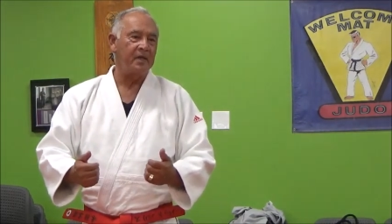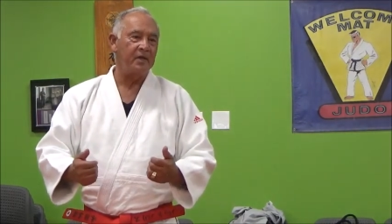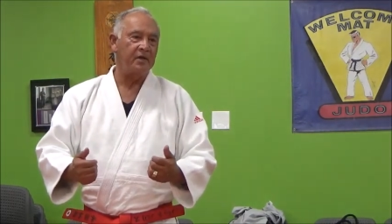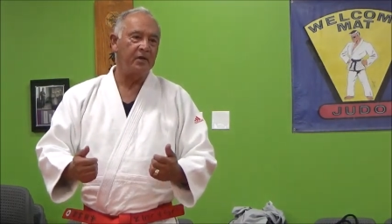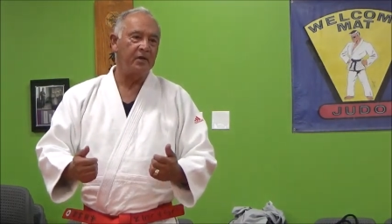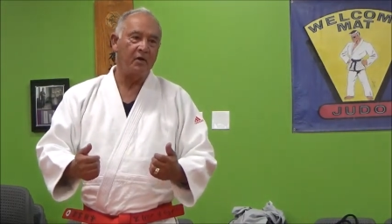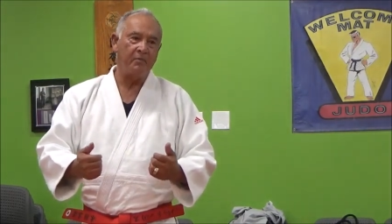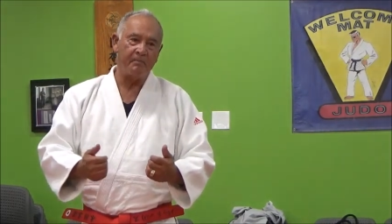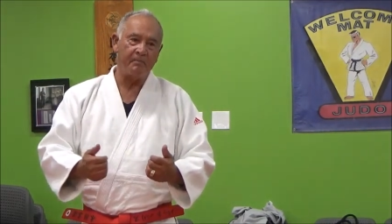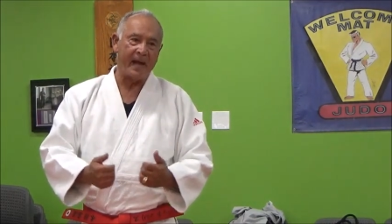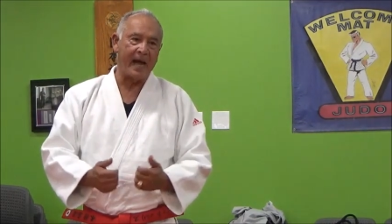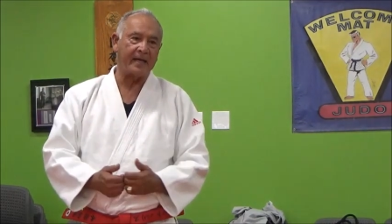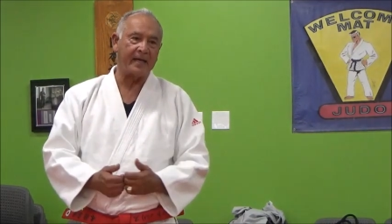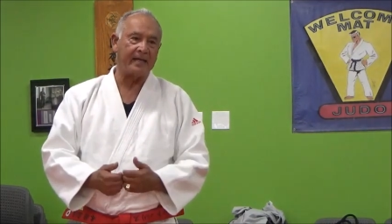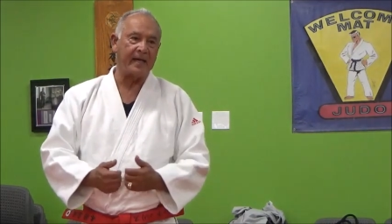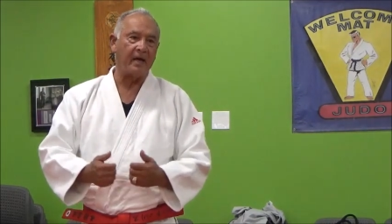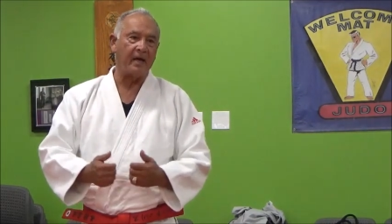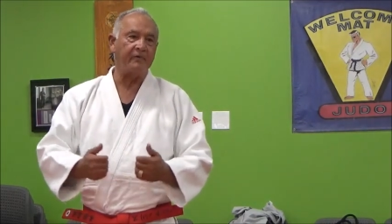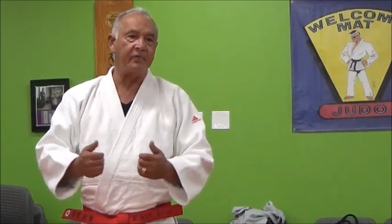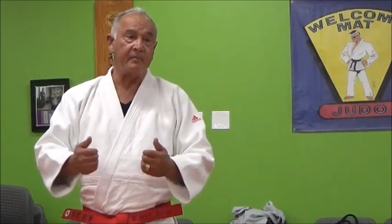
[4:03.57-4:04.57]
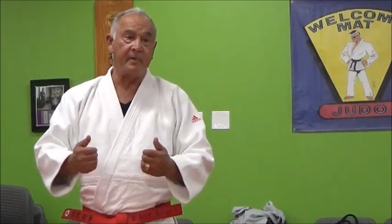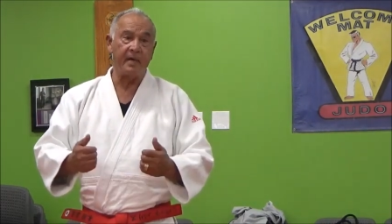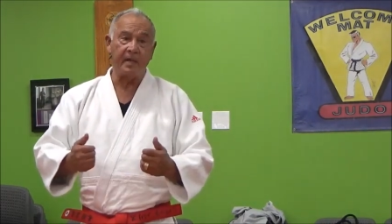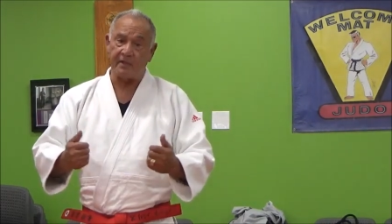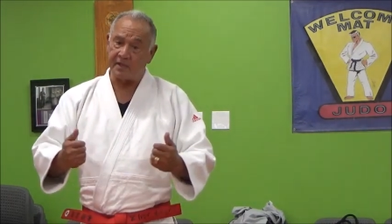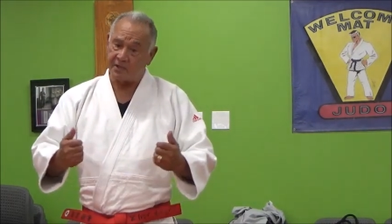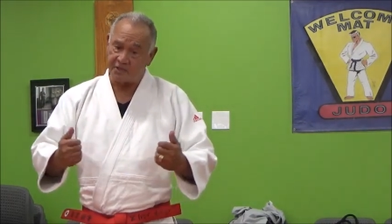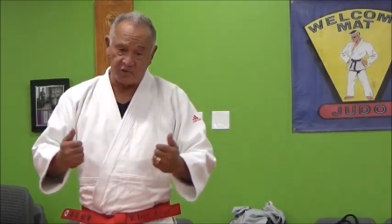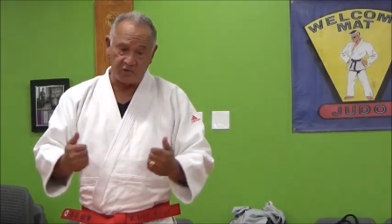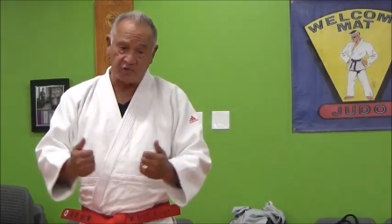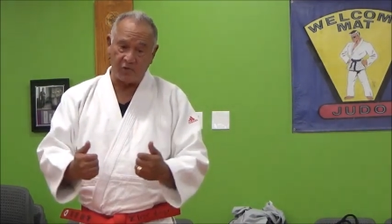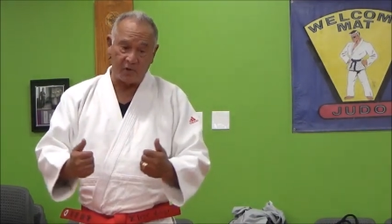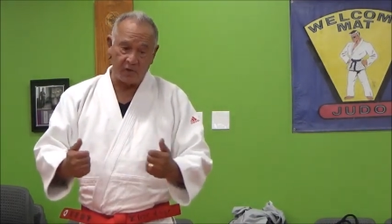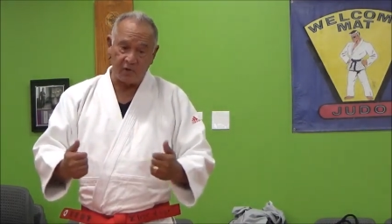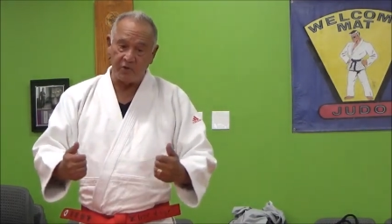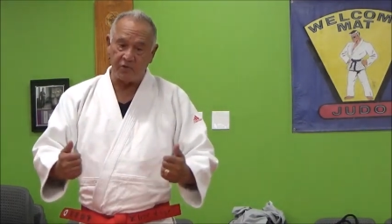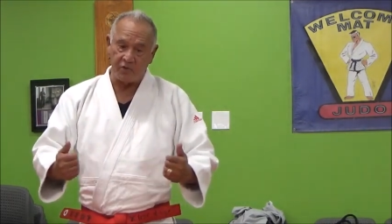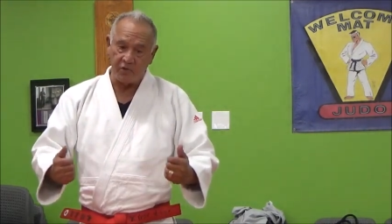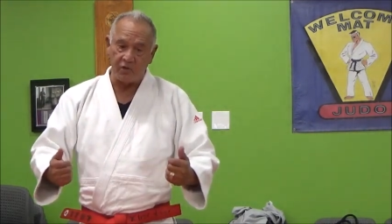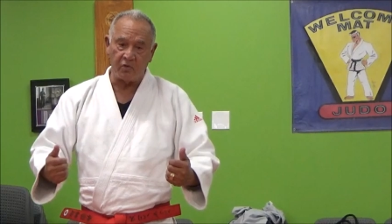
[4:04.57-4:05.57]
You don't back down from it. This is what
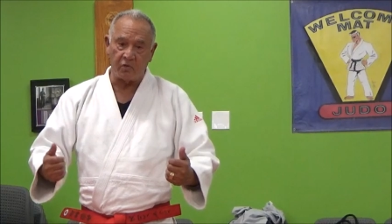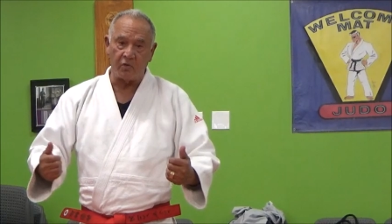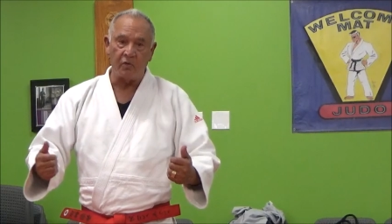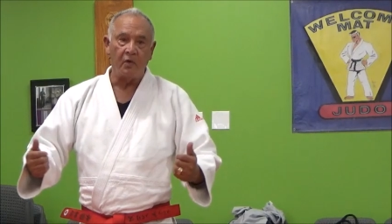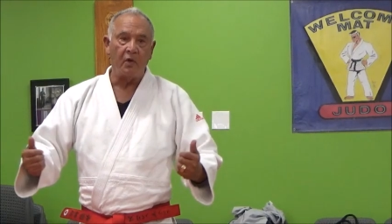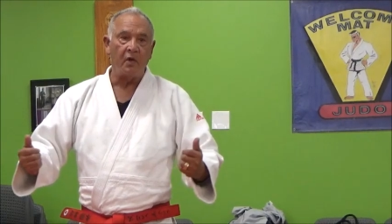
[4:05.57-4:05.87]
you do.